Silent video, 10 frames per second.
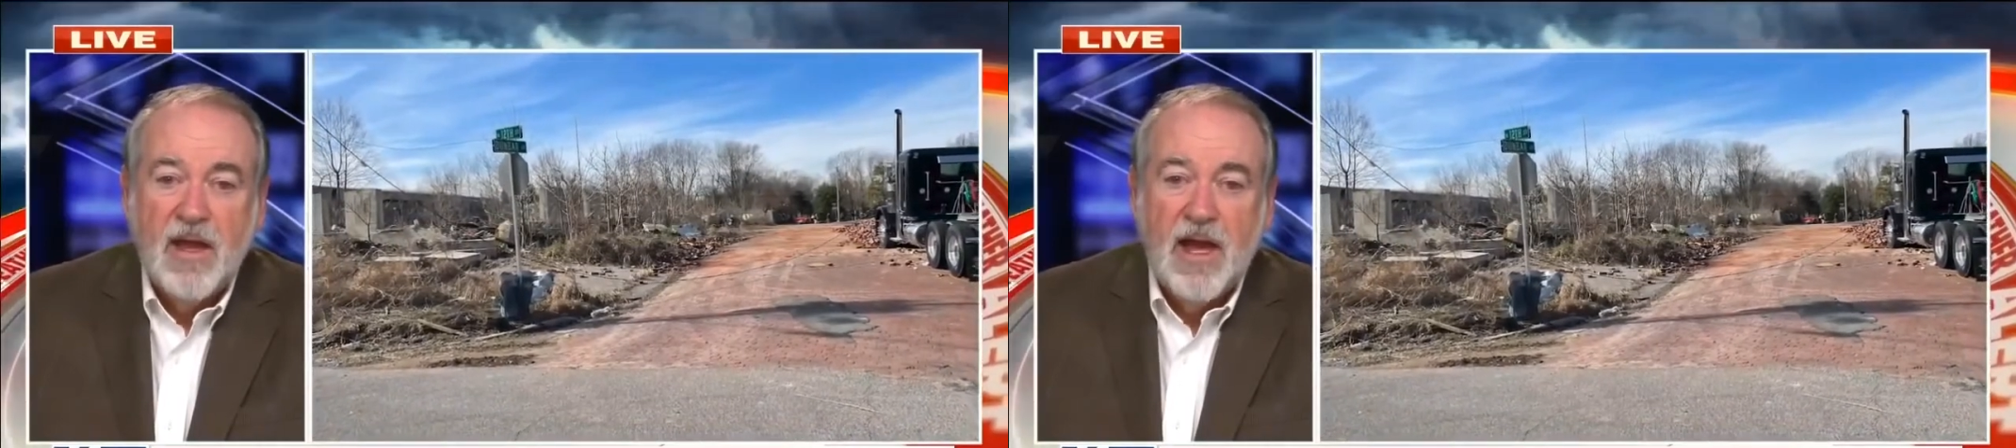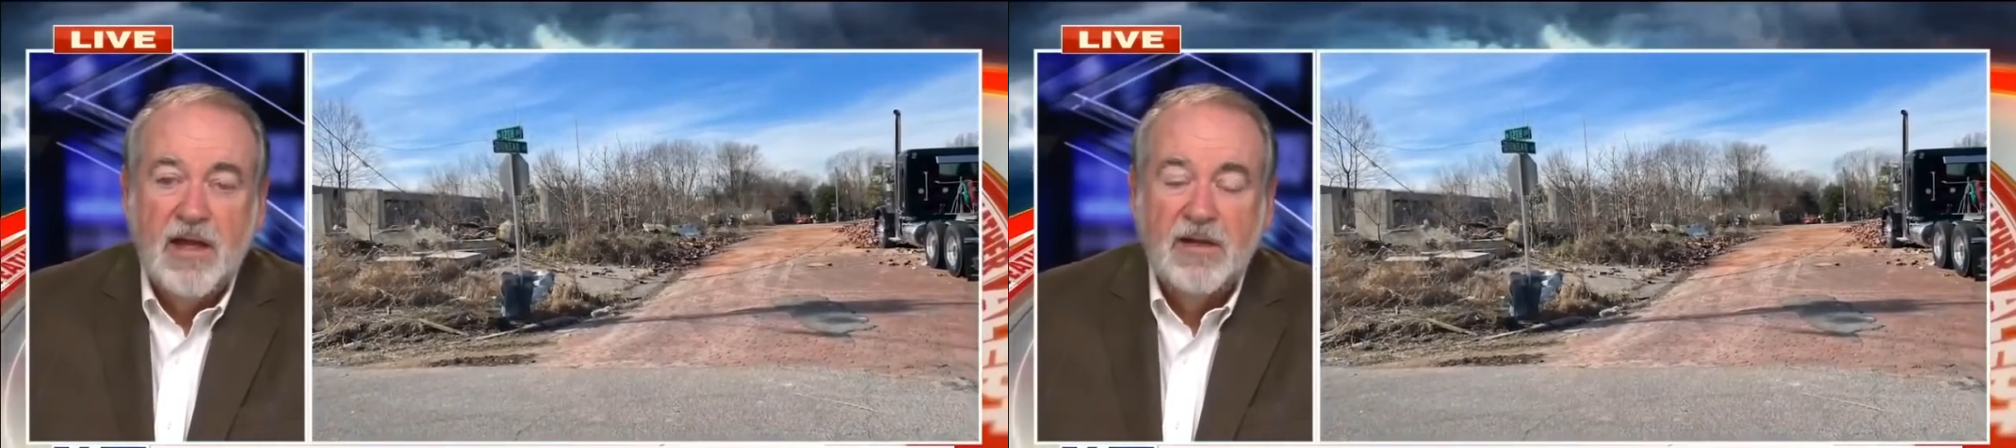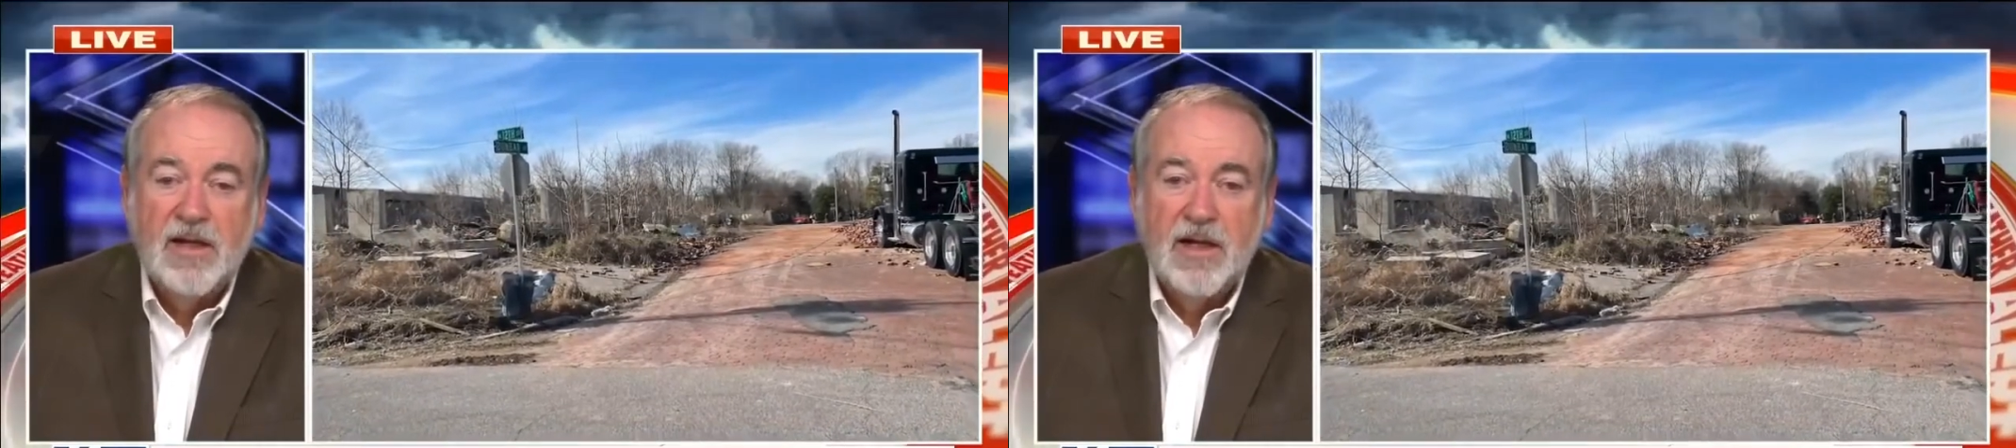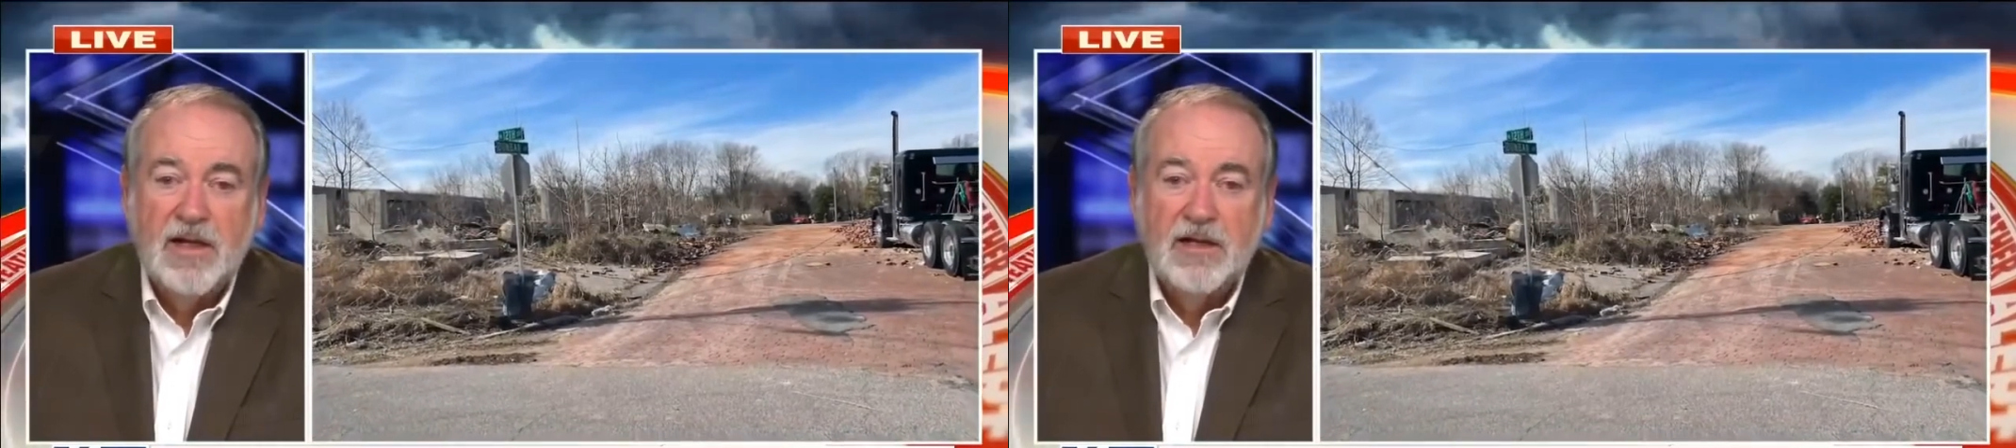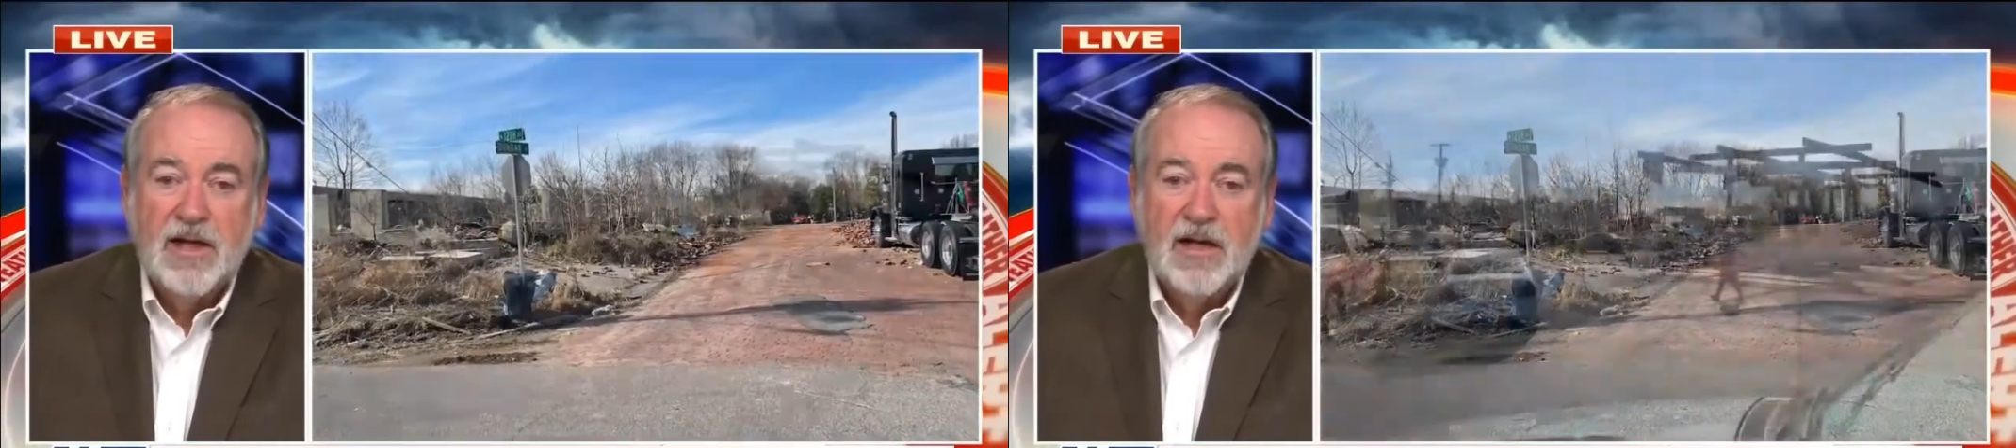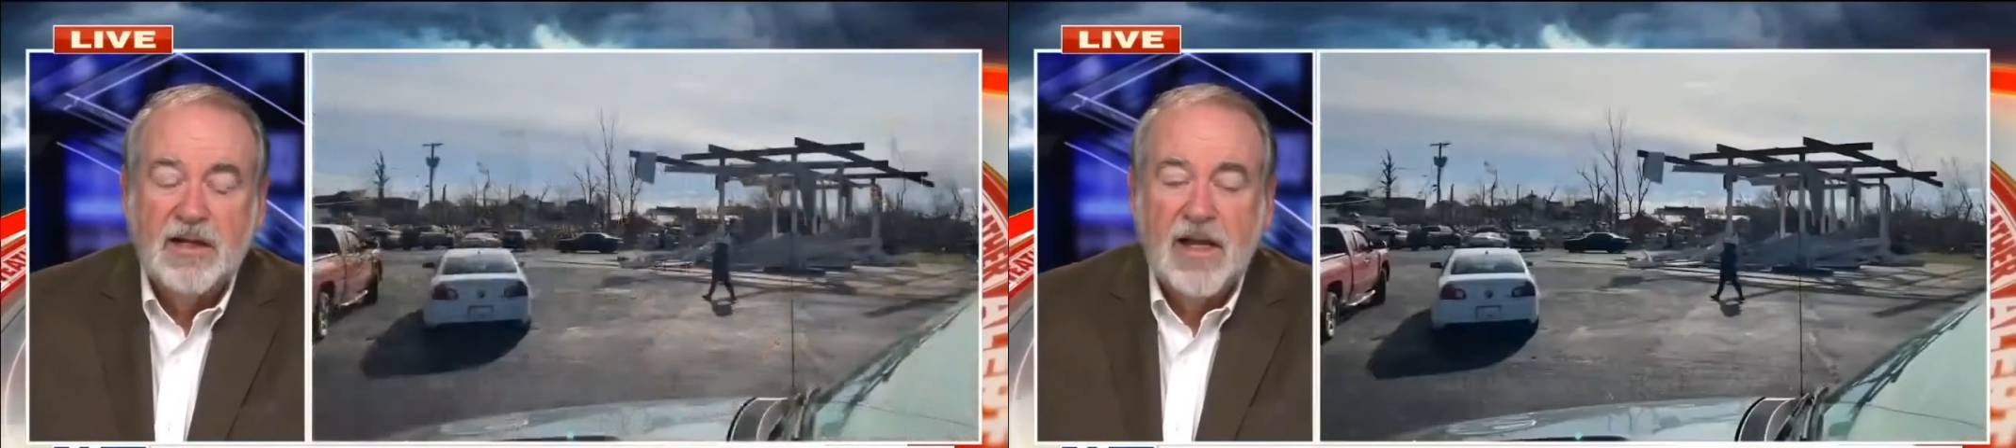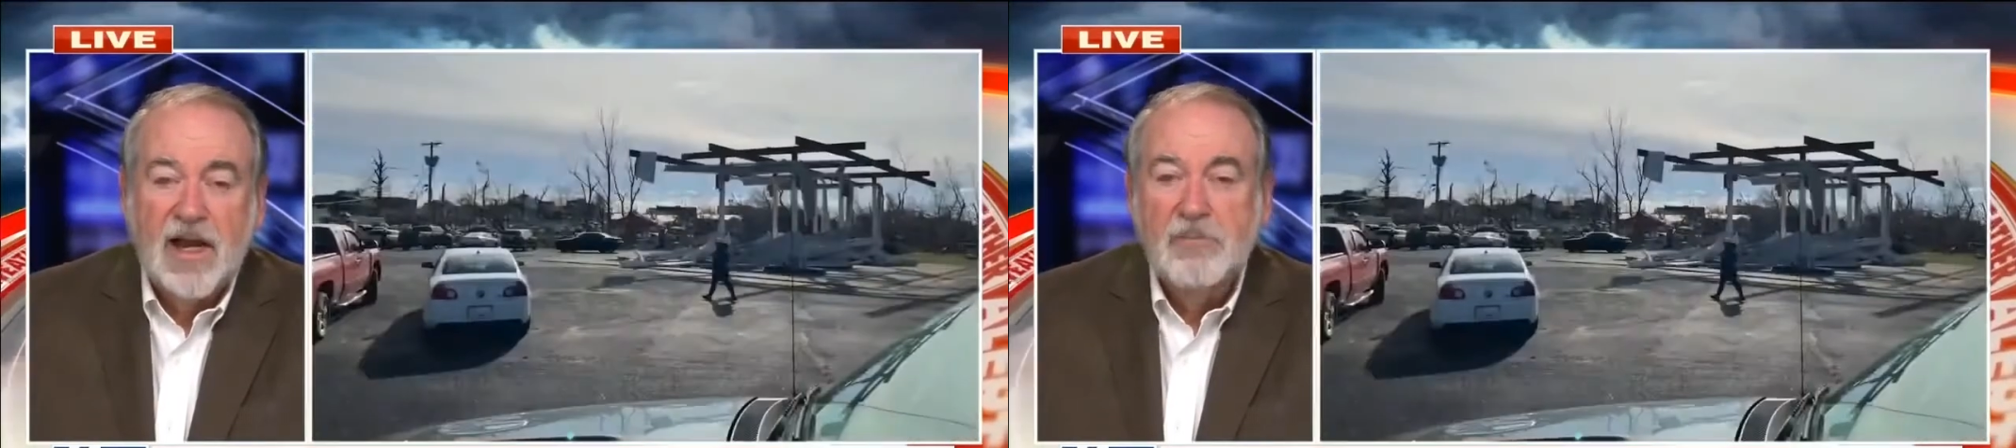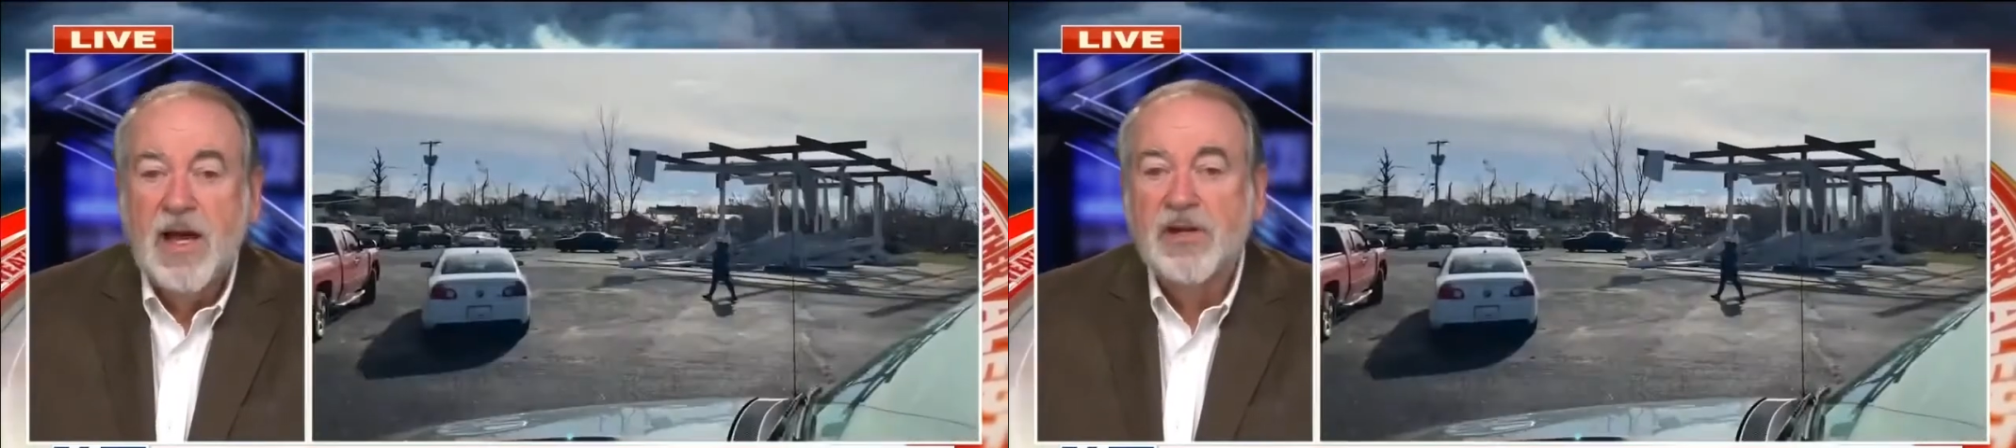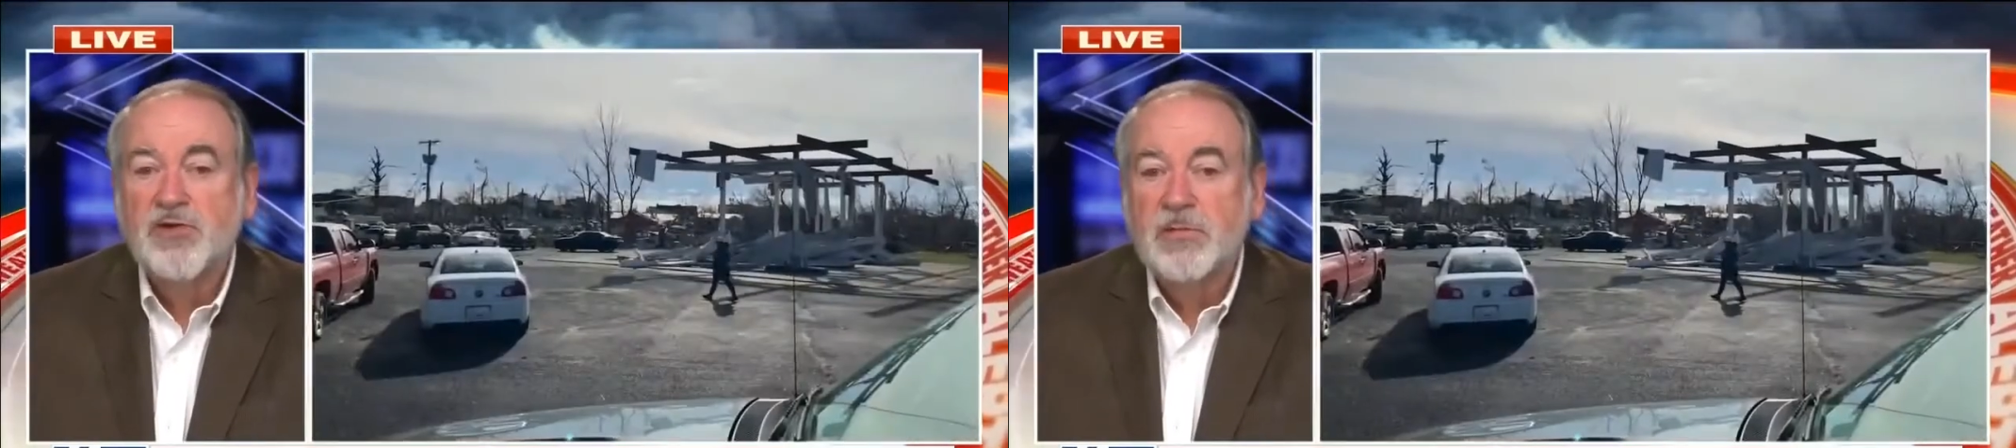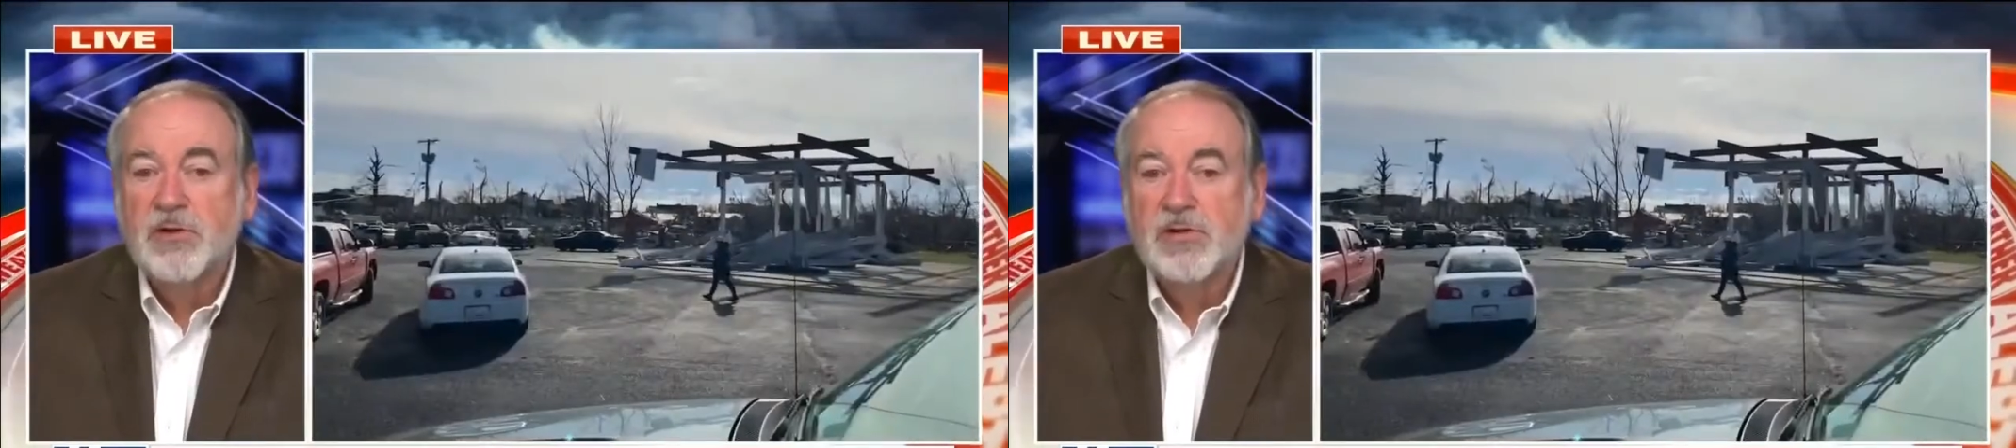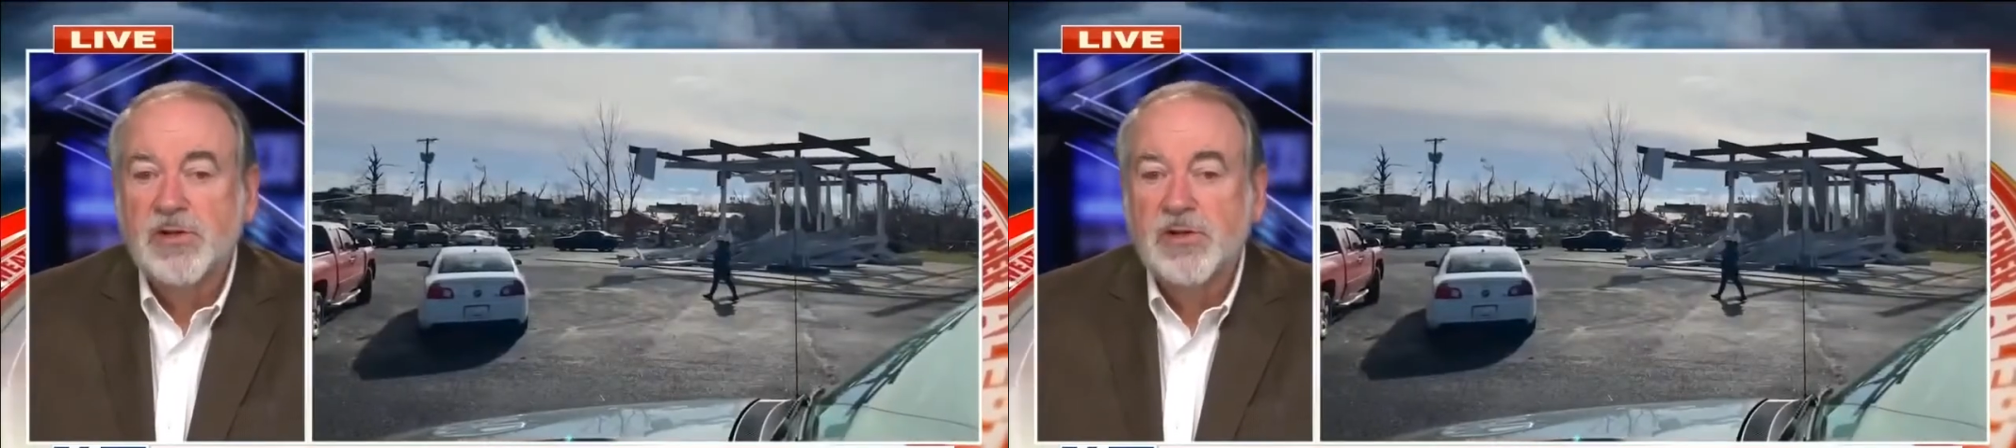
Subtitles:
And can I pay tribute